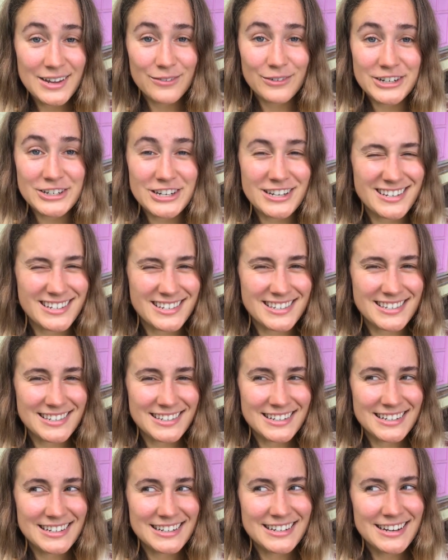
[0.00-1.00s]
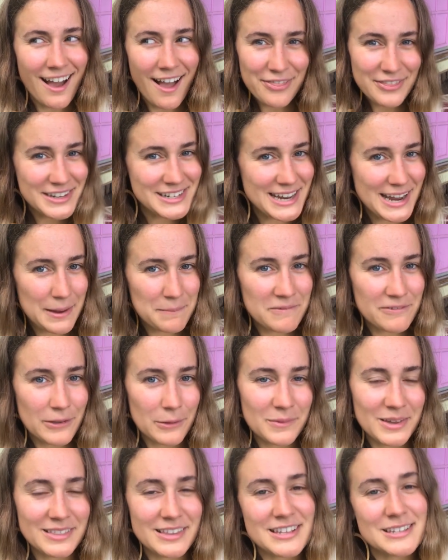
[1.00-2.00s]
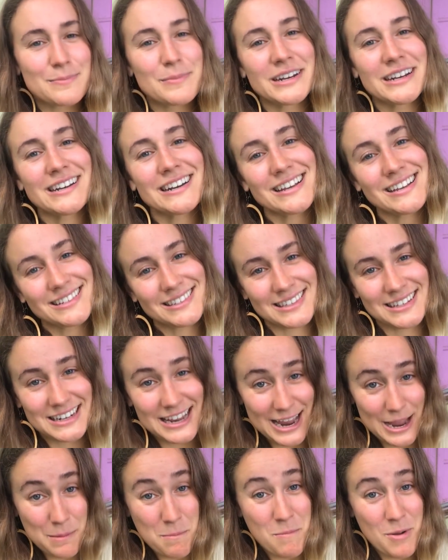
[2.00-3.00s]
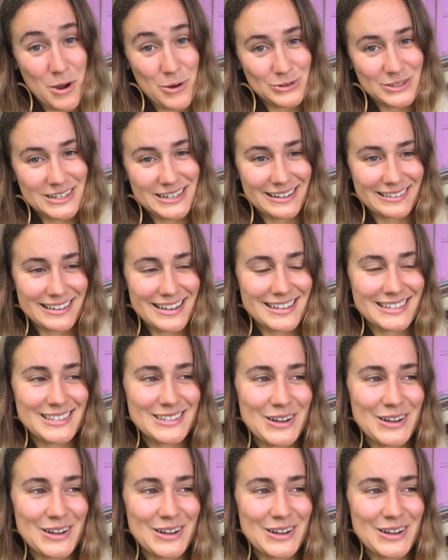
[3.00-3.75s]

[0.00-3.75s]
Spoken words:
which is not the day I'm filming this, but it is the day I'm posting this.